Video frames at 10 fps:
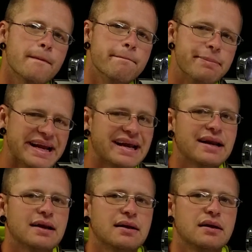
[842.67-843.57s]
been
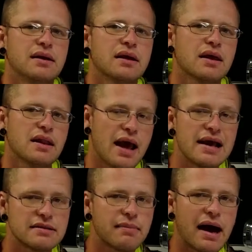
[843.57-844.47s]
in the
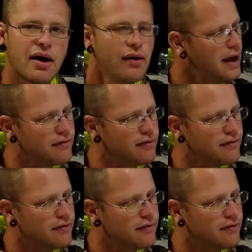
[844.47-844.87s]
8th mile, ever.